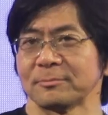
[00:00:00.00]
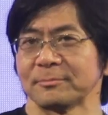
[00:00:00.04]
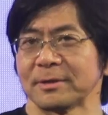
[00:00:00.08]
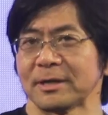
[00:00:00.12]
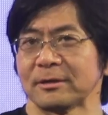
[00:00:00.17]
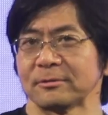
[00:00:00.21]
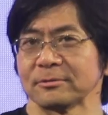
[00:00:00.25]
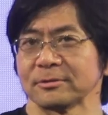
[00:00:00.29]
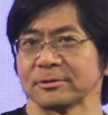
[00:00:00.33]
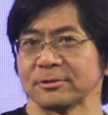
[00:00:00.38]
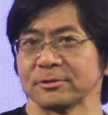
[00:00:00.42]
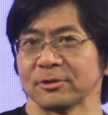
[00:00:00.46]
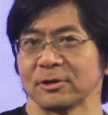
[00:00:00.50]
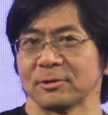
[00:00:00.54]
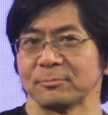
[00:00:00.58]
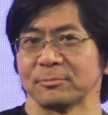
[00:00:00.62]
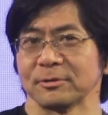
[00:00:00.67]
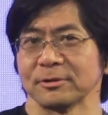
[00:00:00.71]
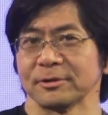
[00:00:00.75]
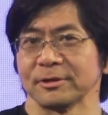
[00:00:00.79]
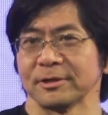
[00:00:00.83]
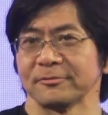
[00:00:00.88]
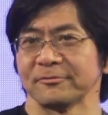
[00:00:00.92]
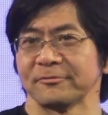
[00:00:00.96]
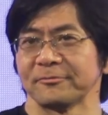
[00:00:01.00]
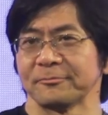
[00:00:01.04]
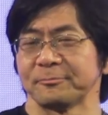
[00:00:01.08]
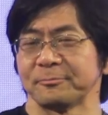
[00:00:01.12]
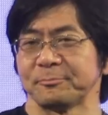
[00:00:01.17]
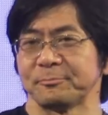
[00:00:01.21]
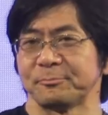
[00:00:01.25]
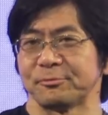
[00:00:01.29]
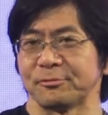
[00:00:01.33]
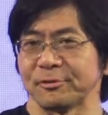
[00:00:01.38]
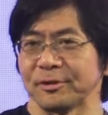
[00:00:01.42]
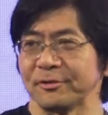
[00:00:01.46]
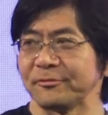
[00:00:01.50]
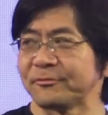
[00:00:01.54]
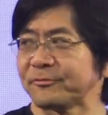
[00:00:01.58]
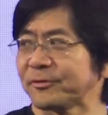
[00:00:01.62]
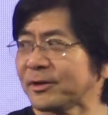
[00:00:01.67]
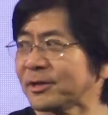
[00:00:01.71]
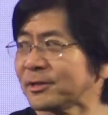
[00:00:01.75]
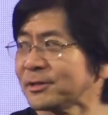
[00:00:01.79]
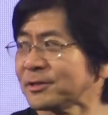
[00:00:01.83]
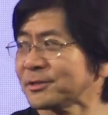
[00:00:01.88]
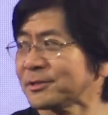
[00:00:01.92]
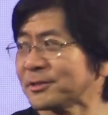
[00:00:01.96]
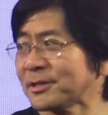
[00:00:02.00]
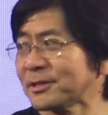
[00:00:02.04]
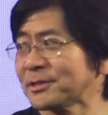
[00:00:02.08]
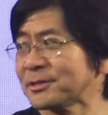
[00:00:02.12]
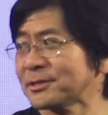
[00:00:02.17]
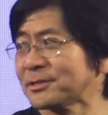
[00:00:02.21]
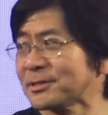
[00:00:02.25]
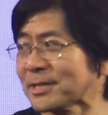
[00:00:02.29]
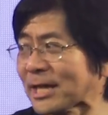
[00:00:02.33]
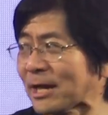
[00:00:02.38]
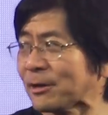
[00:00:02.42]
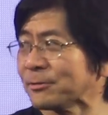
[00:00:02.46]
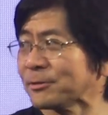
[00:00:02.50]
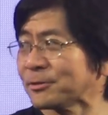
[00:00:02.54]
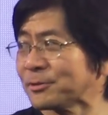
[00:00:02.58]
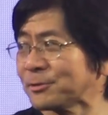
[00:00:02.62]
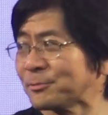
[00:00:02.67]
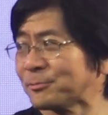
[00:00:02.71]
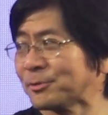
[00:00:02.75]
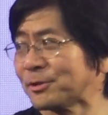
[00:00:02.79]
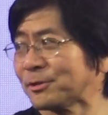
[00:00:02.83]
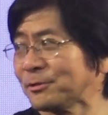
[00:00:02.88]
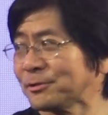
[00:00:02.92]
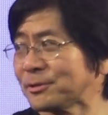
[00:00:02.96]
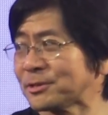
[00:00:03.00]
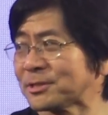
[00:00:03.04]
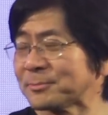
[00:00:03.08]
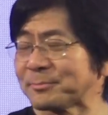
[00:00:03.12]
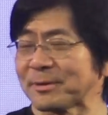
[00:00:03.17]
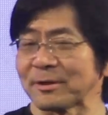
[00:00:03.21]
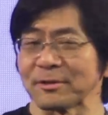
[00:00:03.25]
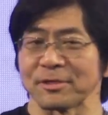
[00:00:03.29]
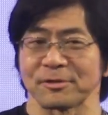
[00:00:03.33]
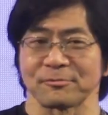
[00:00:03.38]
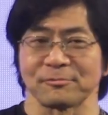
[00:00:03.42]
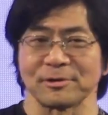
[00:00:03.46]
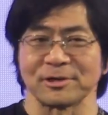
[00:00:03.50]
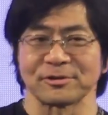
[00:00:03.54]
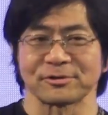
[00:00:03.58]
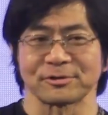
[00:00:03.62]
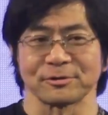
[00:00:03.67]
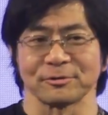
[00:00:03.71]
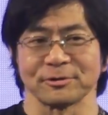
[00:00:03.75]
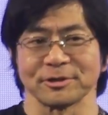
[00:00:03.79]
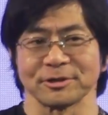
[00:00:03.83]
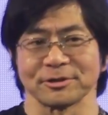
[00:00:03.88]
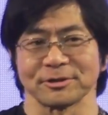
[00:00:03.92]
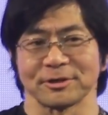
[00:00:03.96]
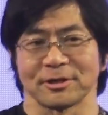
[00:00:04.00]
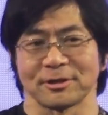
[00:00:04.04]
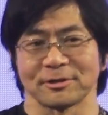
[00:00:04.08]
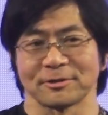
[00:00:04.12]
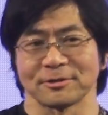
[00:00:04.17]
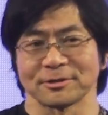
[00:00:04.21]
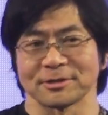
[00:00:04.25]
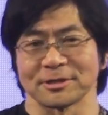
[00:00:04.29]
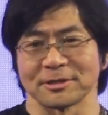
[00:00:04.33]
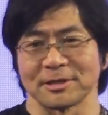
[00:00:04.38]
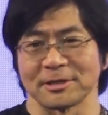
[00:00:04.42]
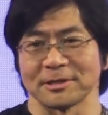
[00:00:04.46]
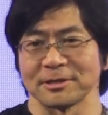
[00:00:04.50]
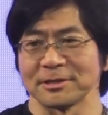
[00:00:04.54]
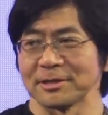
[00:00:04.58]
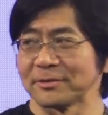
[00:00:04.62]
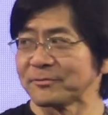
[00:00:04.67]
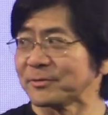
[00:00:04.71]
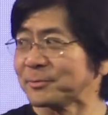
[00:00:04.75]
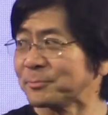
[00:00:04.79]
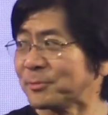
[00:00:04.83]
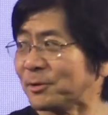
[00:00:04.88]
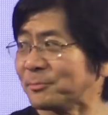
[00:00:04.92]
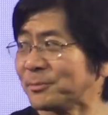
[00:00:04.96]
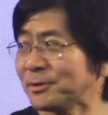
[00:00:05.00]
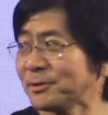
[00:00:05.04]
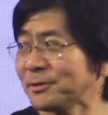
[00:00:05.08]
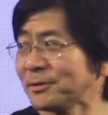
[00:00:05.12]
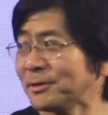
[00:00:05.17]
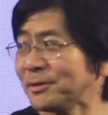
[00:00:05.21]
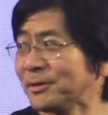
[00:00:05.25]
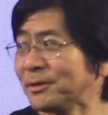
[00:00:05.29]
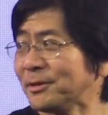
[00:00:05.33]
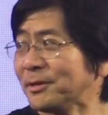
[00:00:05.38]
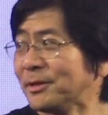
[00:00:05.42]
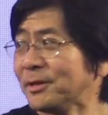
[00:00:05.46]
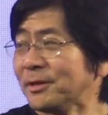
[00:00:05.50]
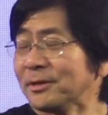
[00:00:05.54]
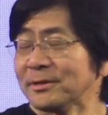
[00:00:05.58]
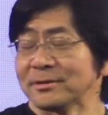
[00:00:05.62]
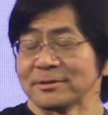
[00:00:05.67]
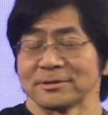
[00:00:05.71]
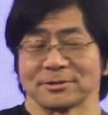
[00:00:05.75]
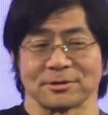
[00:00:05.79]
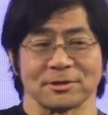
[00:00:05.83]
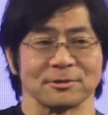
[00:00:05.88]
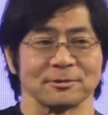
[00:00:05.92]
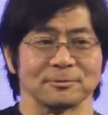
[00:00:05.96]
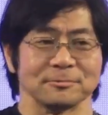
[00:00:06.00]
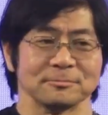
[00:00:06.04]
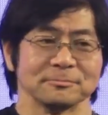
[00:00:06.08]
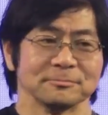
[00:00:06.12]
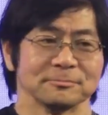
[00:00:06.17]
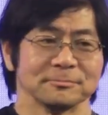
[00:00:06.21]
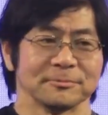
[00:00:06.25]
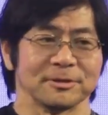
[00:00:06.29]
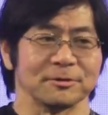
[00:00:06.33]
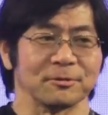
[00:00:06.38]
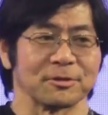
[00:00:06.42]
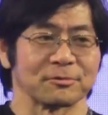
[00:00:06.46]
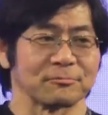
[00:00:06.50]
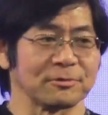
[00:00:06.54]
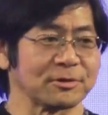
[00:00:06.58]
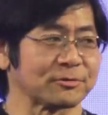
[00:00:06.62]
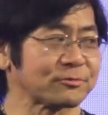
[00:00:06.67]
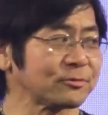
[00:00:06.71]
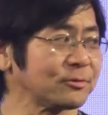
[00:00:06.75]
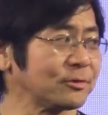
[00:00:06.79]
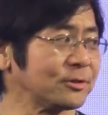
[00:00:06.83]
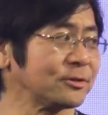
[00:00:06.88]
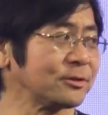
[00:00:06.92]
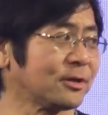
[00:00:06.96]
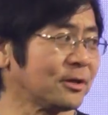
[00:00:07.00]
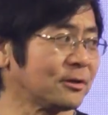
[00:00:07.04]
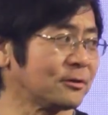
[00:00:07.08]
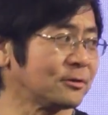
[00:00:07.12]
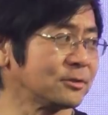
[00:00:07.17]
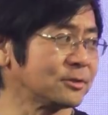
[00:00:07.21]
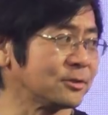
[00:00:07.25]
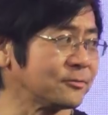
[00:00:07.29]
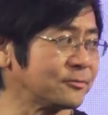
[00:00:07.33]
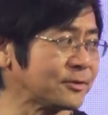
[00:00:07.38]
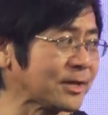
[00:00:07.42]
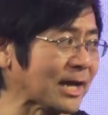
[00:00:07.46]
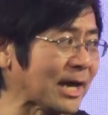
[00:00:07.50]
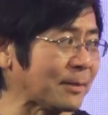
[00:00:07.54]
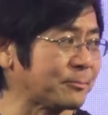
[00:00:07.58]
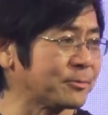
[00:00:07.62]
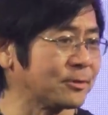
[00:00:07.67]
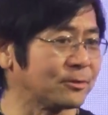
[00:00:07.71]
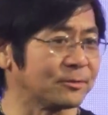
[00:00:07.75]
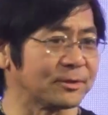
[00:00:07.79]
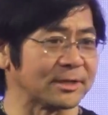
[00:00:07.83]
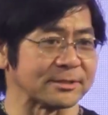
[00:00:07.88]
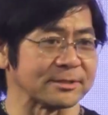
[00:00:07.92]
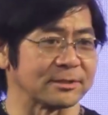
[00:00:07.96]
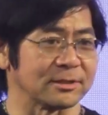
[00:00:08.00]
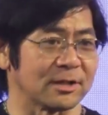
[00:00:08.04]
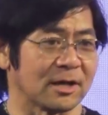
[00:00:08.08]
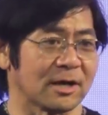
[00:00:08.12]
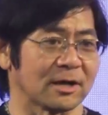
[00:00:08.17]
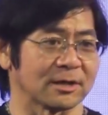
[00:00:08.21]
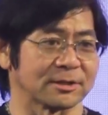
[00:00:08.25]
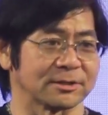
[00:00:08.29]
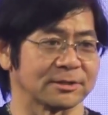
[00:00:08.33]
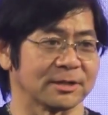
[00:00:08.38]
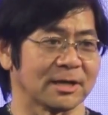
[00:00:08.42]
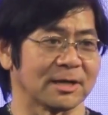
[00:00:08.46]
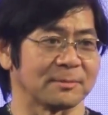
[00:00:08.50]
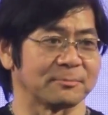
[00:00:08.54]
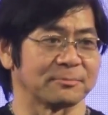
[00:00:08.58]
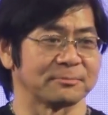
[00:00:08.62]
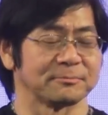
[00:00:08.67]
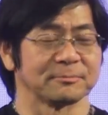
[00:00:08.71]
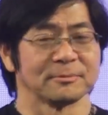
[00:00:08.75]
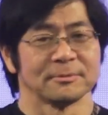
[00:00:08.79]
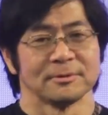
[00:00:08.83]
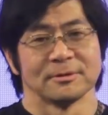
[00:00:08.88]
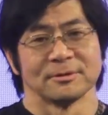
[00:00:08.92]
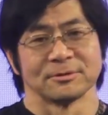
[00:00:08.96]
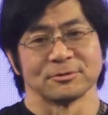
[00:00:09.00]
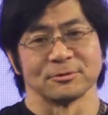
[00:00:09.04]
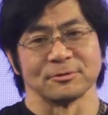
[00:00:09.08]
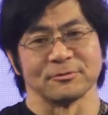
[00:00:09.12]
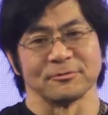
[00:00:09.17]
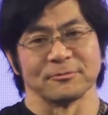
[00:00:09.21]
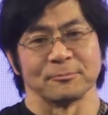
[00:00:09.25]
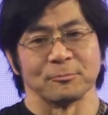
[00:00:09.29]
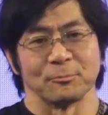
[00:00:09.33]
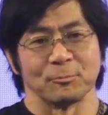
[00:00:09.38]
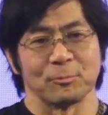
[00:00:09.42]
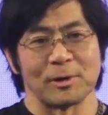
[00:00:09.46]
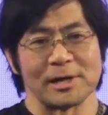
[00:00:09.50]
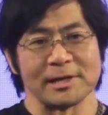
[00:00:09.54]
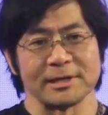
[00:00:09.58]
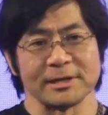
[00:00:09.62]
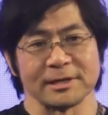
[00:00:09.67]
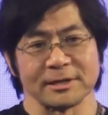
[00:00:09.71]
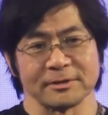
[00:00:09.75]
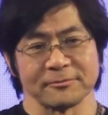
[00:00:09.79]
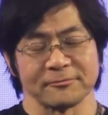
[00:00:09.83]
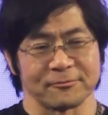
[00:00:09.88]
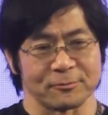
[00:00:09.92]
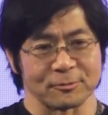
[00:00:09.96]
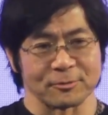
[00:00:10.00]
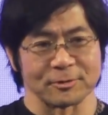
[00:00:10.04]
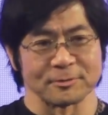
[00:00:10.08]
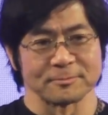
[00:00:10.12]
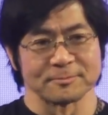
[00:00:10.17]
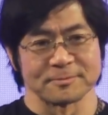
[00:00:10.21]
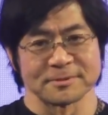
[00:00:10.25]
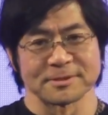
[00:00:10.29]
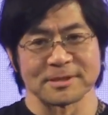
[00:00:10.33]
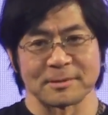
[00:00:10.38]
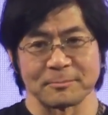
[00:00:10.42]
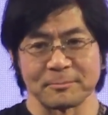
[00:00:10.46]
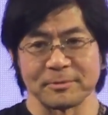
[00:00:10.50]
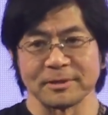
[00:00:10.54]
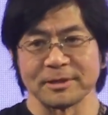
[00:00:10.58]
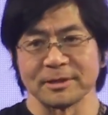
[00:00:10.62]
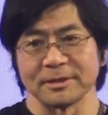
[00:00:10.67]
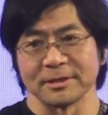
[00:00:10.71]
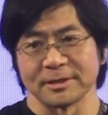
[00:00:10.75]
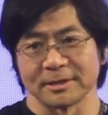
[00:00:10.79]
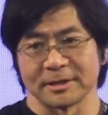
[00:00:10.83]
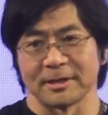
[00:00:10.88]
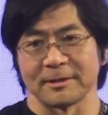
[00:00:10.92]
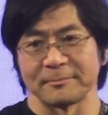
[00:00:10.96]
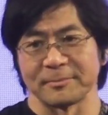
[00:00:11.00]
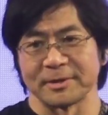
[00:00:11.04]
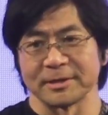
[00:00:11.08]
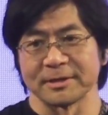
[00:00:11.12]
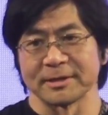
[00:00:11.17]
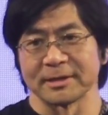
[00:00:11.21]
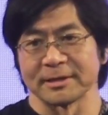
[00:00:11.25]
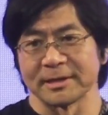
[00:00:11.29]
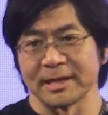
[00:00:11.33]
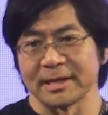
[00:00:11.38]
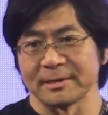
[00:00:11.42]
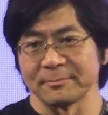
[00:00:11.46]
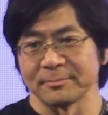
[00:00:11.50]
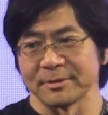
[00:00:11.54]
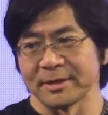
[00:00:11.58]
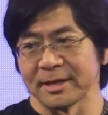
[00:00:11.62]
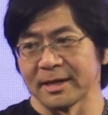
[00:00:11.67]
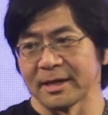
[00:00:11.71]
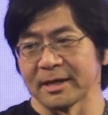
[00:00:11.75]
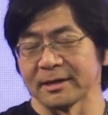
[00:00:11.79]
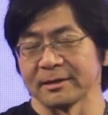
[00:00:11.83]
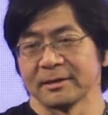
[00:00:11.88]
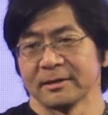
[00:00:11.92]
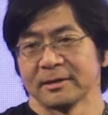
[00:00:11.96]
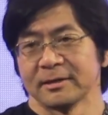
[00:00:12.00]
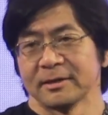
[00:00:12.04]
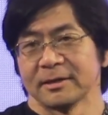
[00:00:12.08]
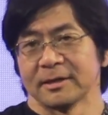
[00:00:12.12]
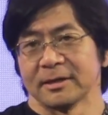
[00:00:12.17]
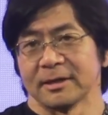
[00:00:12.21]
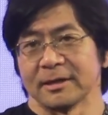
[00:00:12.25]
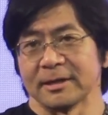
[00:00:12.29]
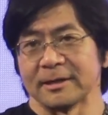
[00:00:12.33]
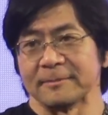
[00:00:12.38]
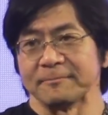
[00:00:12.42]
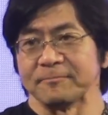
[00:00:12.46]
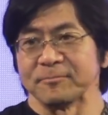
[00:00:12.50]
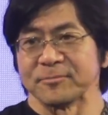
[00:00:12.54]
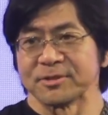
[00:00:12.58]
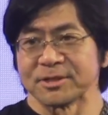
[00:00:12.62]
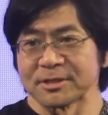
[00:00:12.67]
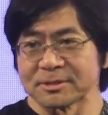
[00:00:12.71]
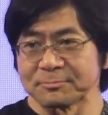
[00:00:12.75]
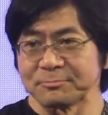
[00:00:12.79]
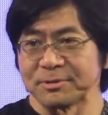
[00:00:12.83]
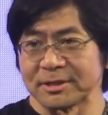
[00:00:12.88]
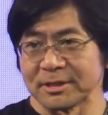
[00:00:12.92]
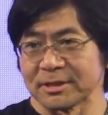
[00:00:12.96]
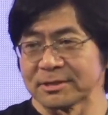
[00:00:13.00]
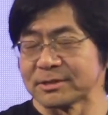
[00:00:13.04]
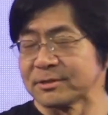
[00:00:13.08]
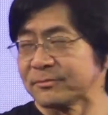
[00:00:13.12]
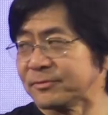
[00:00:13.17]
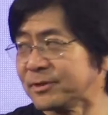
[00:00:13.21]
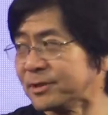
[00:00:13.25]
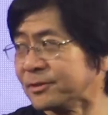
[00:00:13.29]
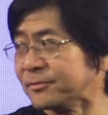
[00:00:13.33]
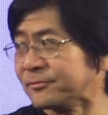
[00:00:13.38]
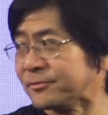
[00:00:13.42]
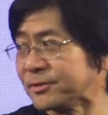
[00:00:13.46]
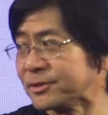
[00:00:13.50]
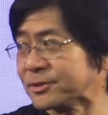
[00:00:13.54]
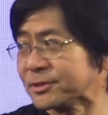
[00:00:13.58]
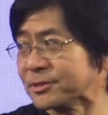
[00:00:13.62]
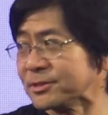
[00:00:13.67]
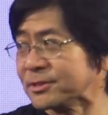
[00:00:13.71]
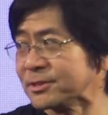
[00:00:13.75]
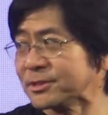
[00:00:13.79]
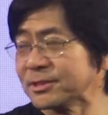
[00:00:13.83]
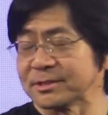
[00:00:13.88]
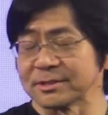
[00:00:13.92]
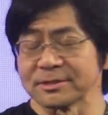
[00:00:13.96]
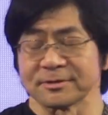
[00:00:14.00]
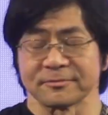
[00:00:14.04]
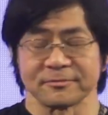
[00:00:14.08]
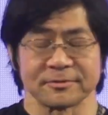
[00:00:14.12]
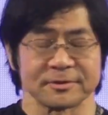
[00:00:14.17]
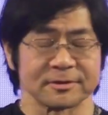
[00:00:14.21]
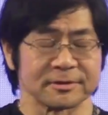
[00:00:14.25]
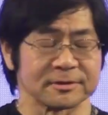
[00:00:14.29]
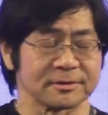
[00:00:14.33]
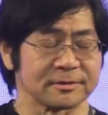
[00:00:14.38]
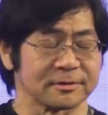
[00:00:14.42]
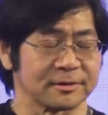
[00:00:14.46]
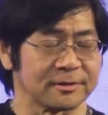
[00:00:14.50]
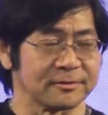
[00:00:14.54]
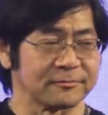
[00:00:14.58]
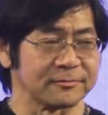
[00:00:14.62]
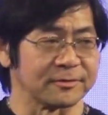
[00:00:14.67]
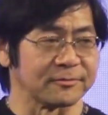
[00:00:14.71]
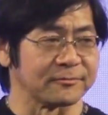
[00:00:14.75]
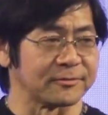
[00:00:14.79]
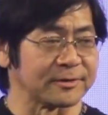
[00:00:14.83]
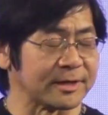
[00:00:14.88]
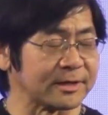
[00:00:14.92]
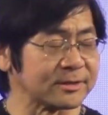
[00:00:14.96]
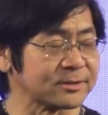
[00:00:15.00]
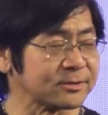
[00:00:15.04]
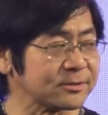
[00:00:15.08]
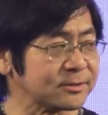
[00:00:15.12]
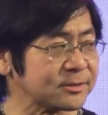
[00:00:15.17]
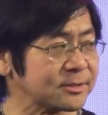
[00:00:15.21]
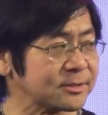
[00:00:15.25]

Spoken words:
amount globally of pre-fund that is out in the world is about $3 trillion at any given moment. So, $3 trillion of capital that's locked up, sort of waiting for somebody to come and claim that, just because of the inefficiencies of the financial